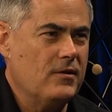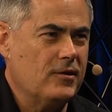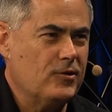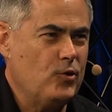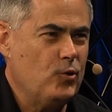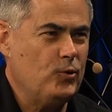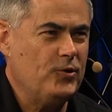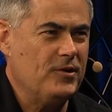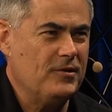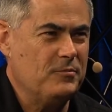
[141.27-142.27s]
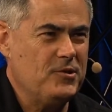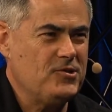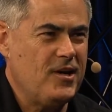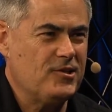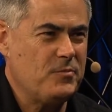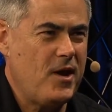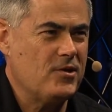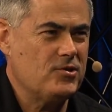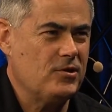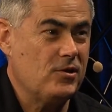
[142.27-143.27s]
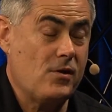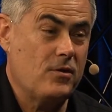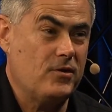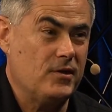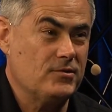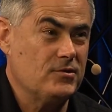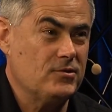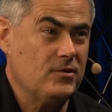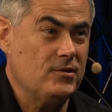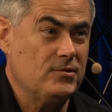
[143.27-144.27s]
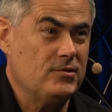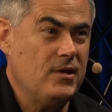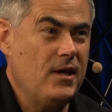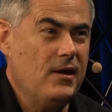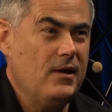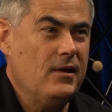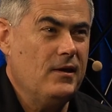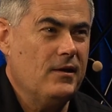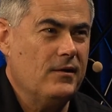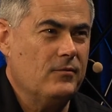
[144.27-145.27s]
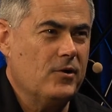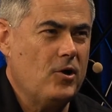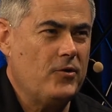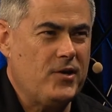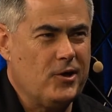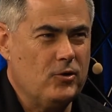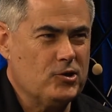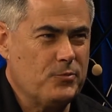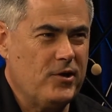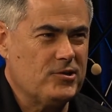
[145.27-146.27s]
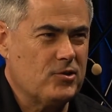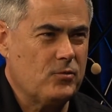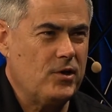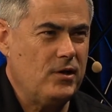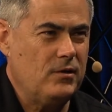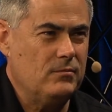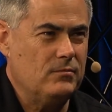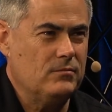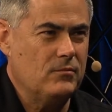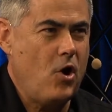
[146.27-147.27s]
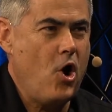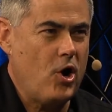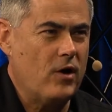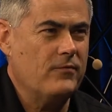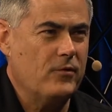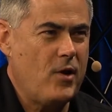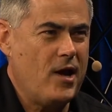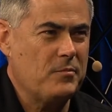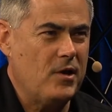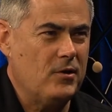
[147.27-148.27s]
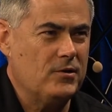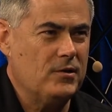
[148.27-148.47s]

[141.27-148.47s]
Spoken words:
They can hold PCI expansion and other things. And so this, we call it the Echo Express 3R for rack mount.